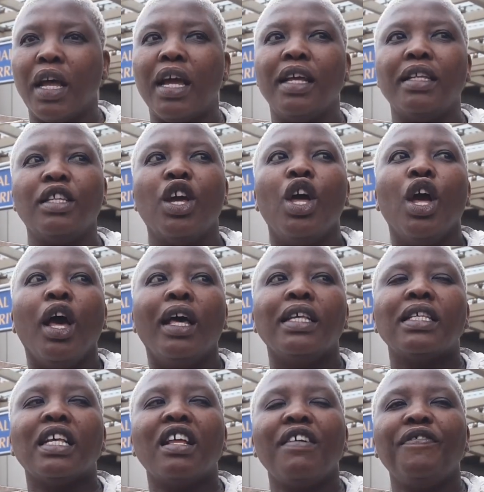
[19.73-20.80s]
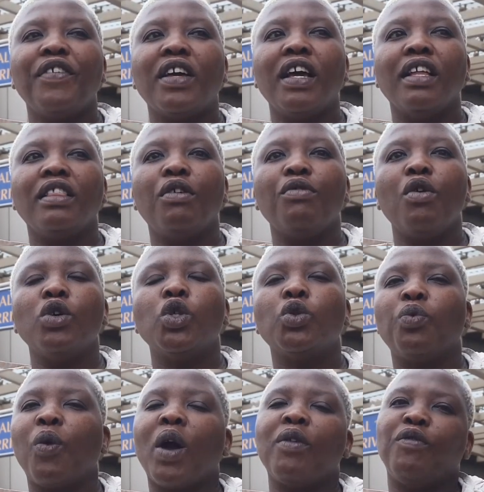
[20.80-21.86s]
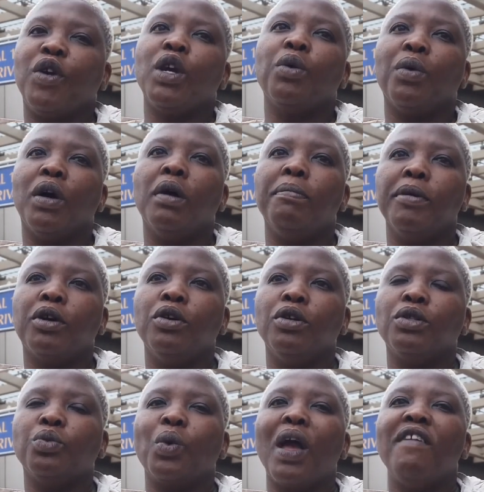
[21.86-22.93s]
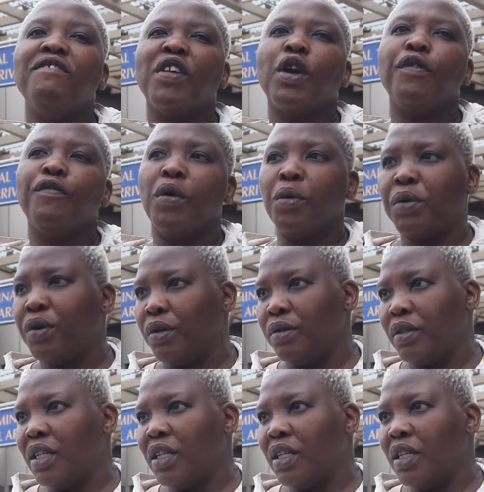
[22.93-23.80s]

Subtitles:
And South Africa, the roast worked very well because we are very vocal.